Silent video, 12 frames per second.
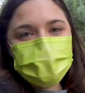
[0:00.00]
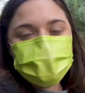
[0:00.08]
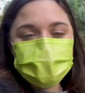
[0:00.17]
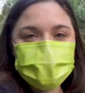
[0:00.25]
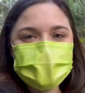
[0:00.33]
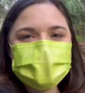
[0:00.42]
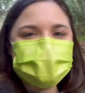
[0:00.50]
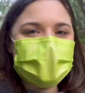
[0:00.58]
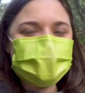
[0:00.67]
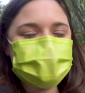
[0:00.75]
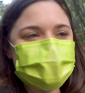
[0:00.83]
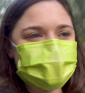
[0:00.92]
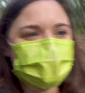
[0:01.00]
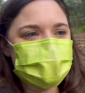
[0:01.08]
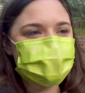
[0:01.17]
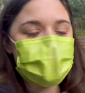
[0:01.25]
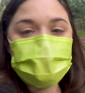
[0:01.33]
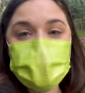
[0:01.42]
I was really excited to see
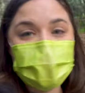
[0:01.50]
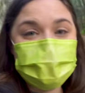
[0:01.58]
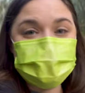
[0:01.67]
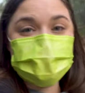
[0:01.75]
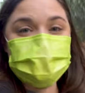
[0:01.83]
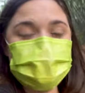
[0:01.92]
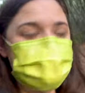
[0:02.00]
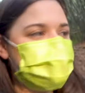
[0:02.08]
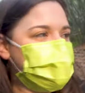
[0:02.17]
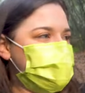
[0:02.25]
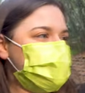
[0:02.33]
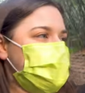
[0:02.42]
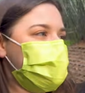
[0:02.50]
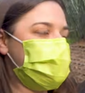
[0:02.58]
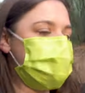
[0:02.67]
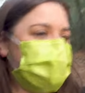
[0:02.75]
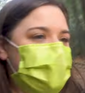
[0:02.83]
a red panda for the first time,